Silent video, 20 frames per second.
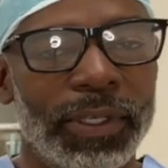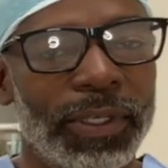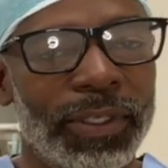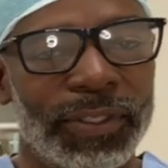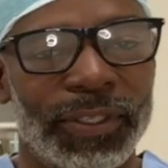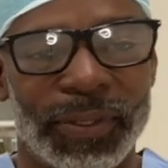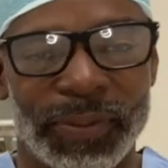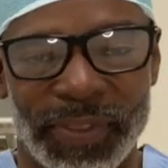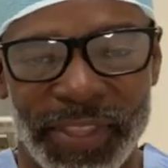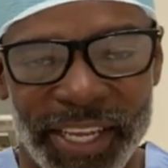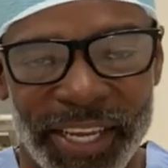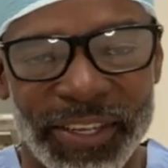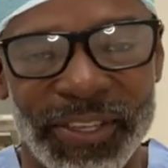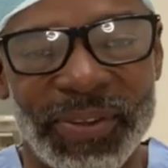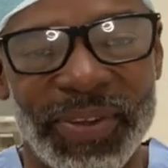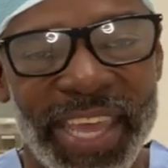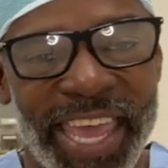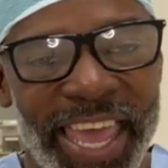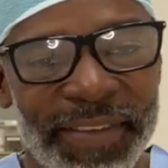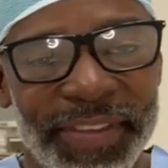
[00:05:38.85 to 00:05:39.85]
So there you
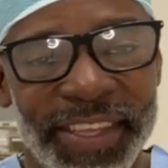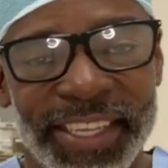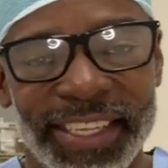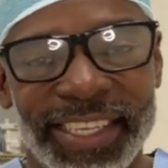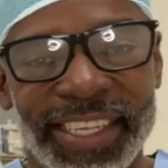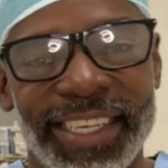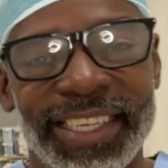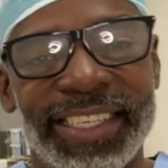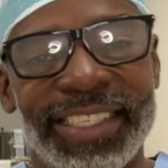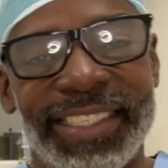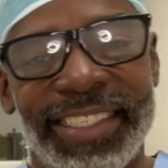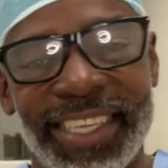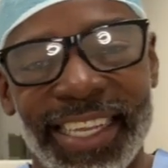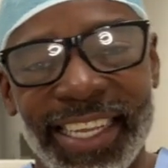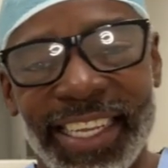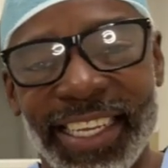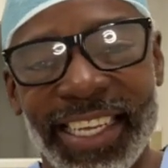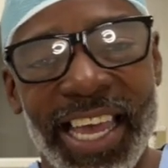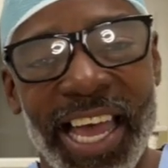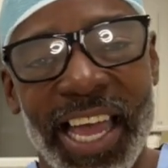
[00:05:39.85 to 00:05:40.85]
have it,
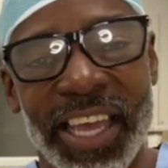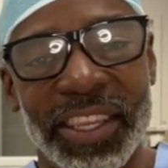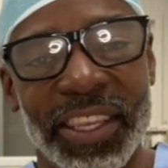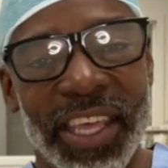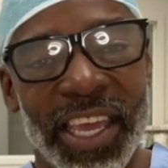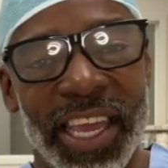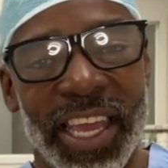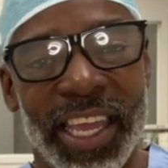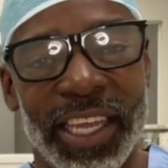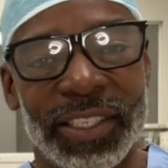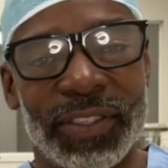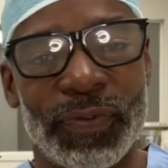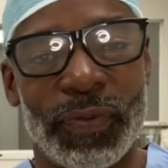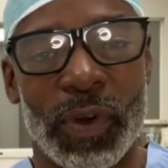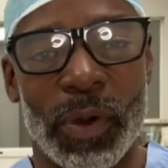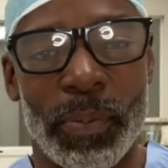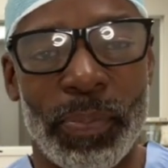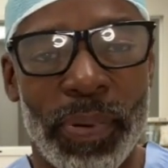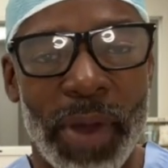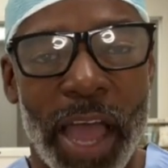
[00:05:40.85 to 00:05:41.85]
10 guidelines
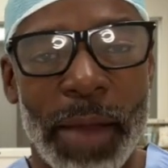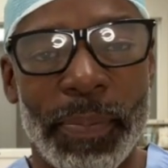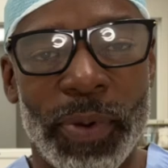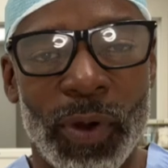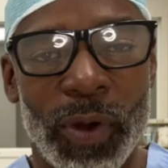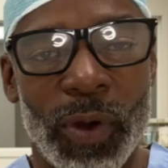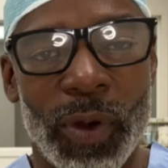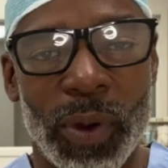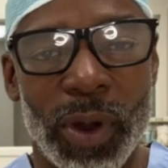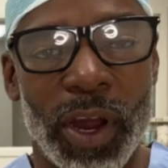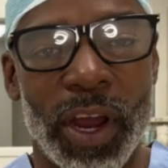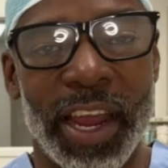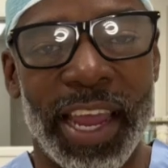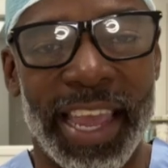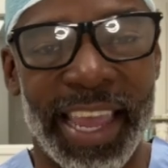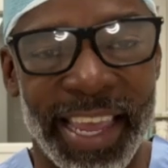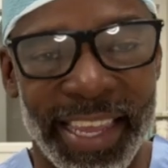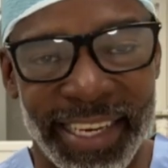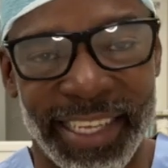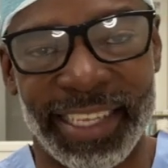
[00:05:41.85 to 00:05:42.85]
for proper OR
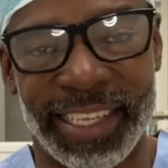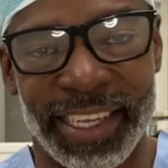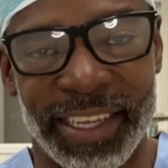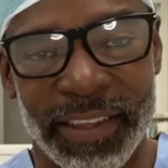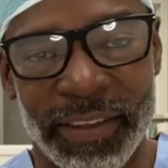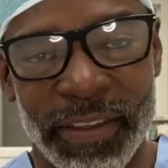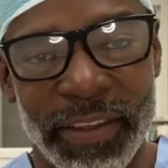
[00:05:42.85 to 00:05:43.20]
etiquette.